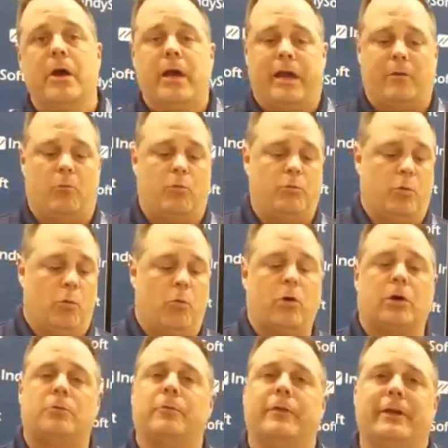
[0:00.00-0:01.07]
it will
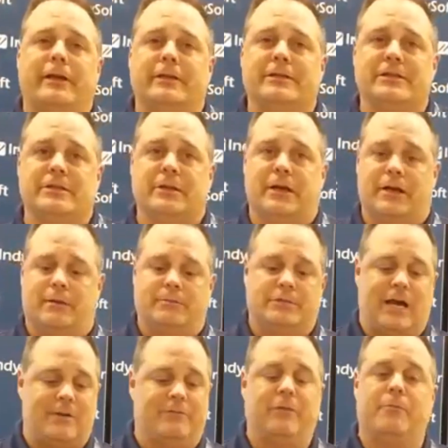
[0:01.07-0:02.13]
work with these
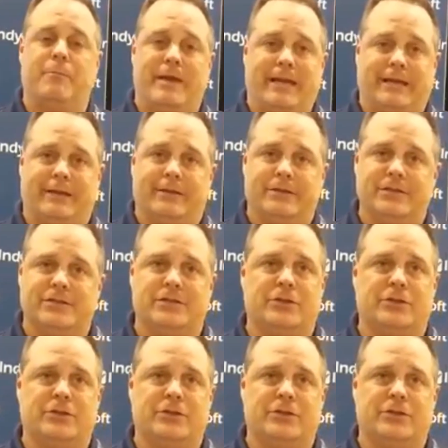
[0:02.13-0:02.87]
types of beacons